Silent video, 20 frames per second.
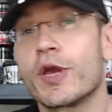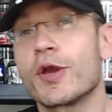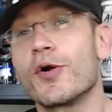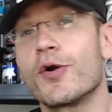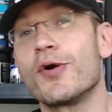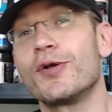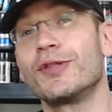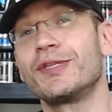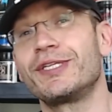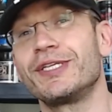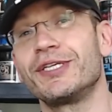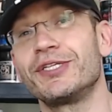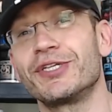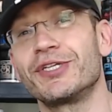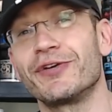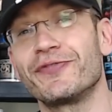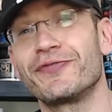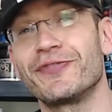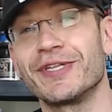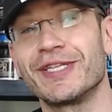on,
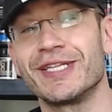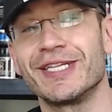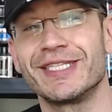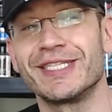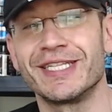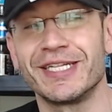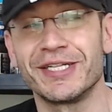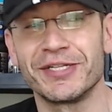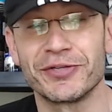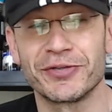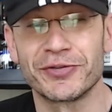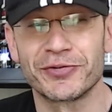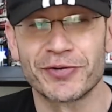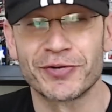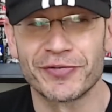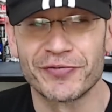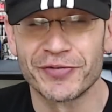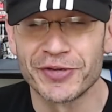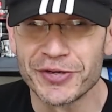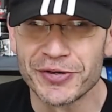TJ Fitness Daily News
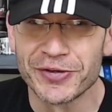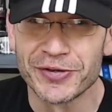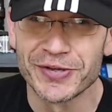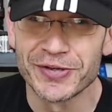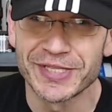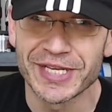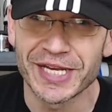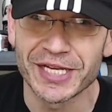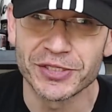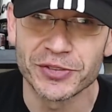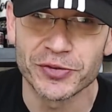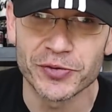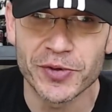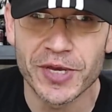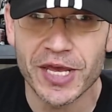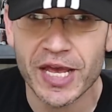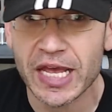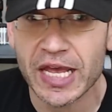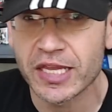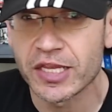Reviews, and
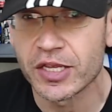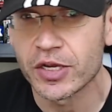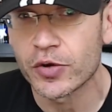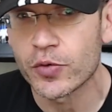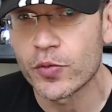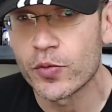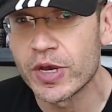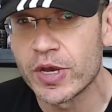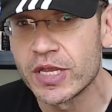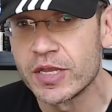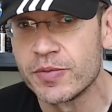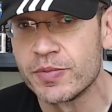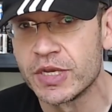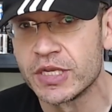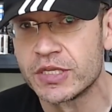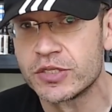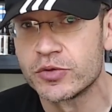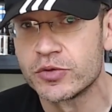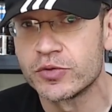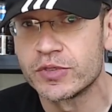together with me
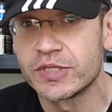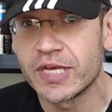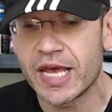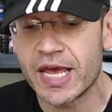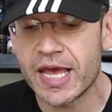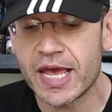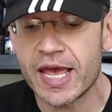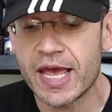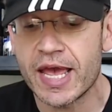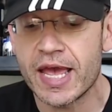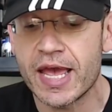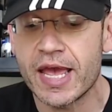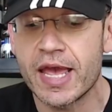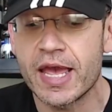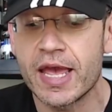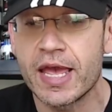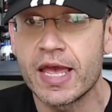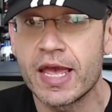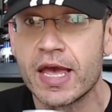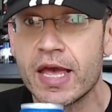
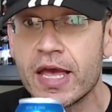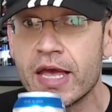today,